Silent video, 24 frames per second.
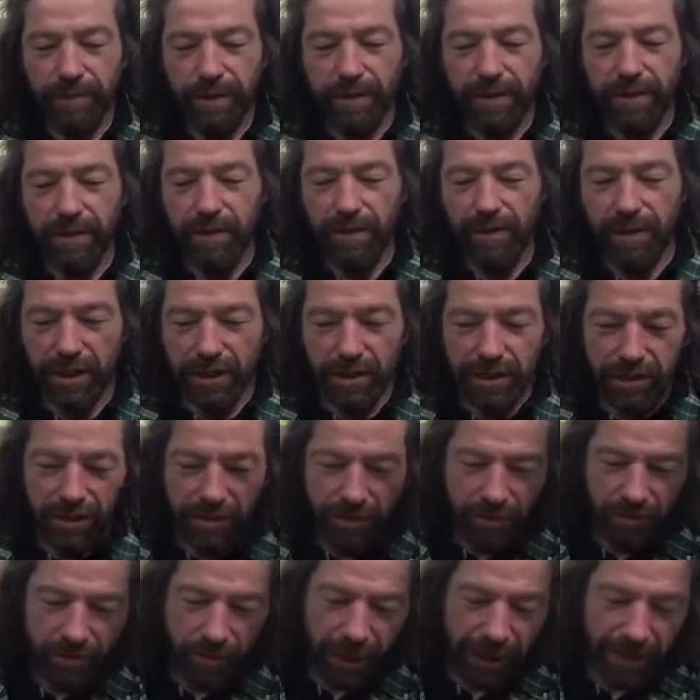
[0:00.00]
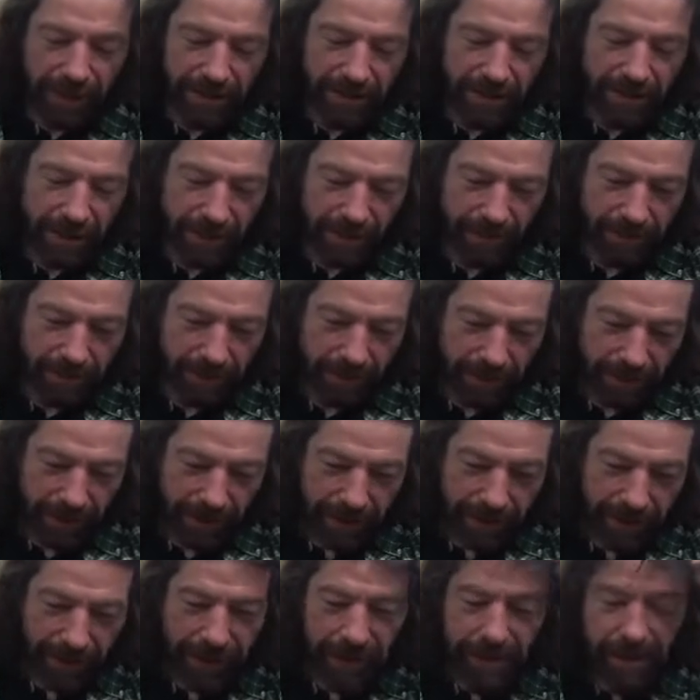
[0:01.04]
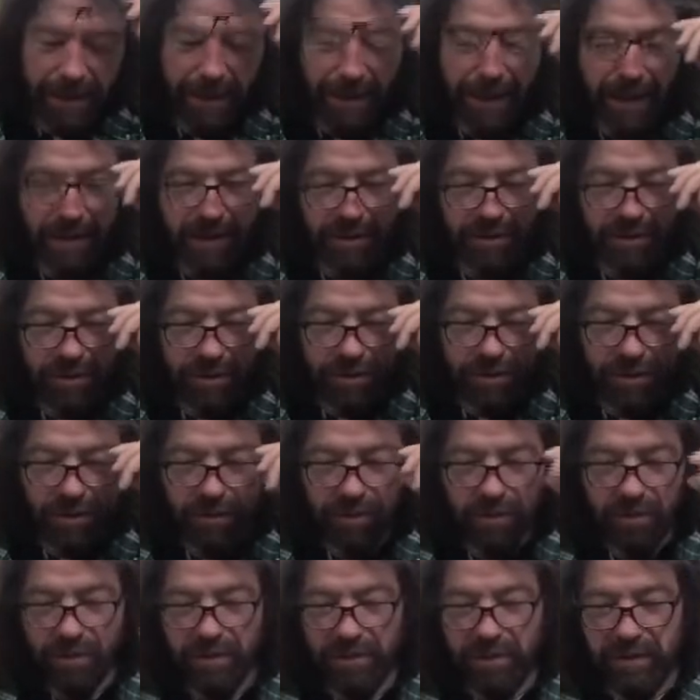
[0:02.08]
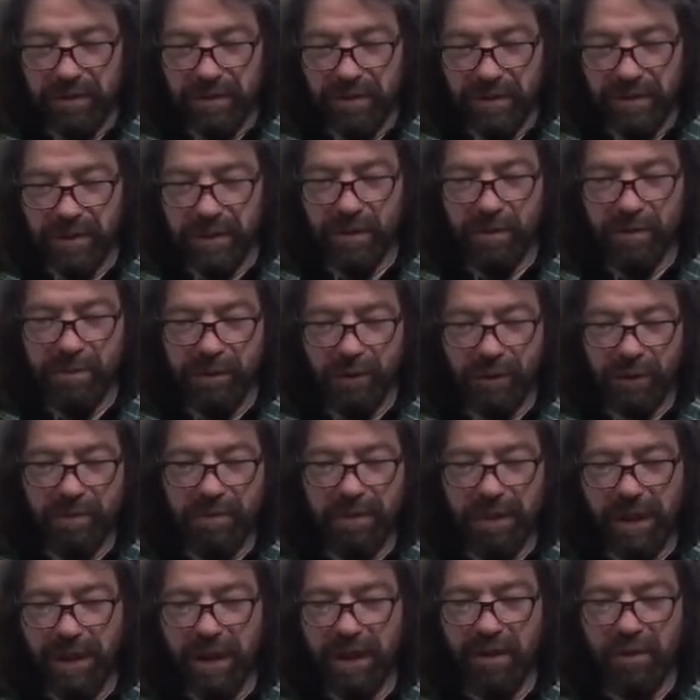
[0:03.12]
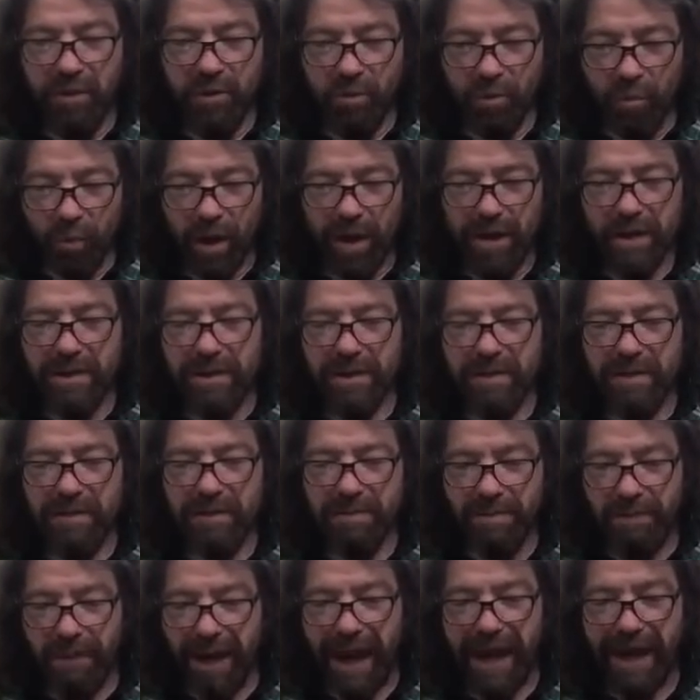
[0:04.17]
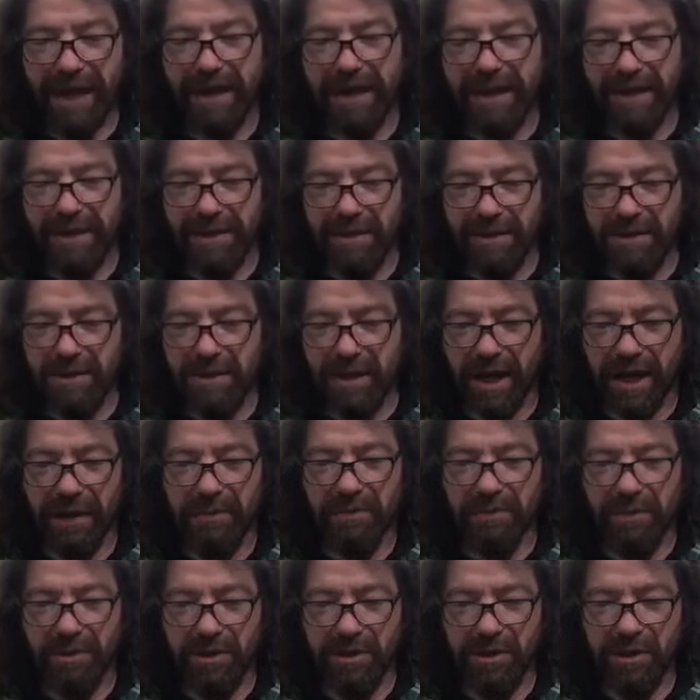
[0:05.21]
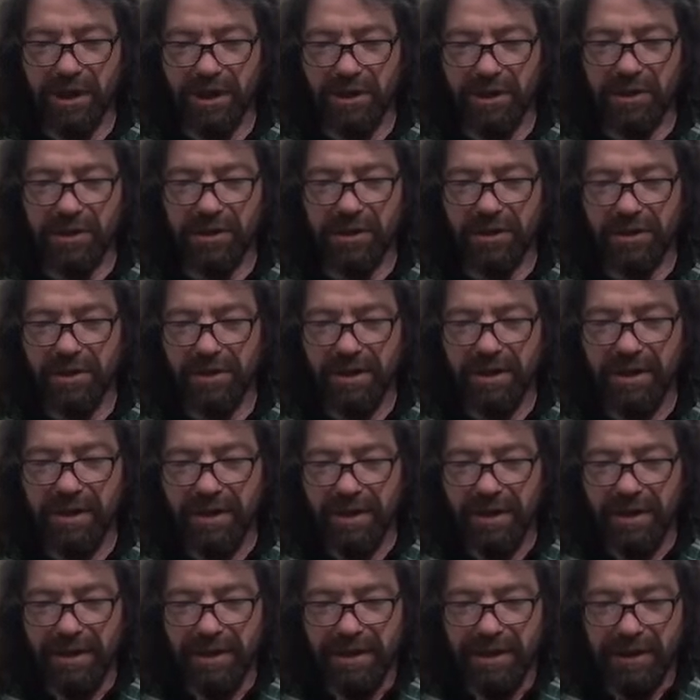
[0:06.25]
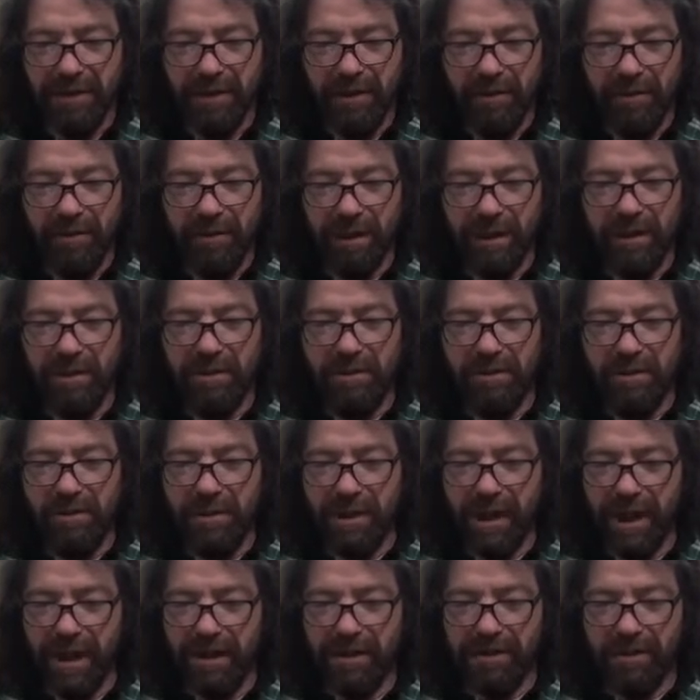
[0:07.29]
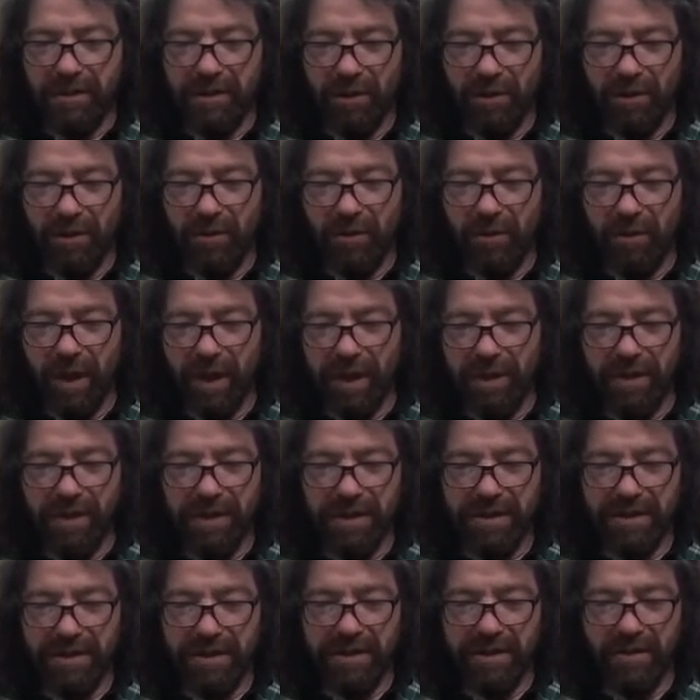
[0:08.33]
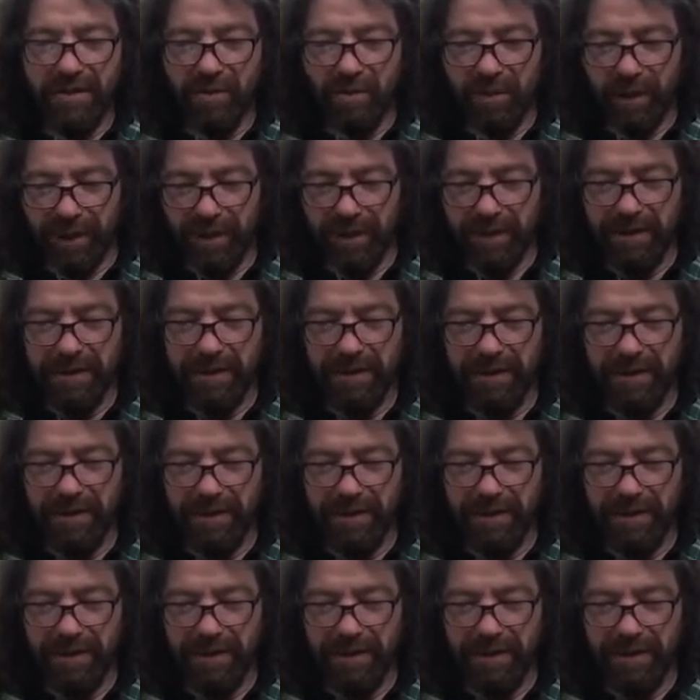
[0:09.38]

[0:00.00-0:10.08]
the Judges are raised up. And so this book begins once back in the time of the Judges. We do not know when this is written,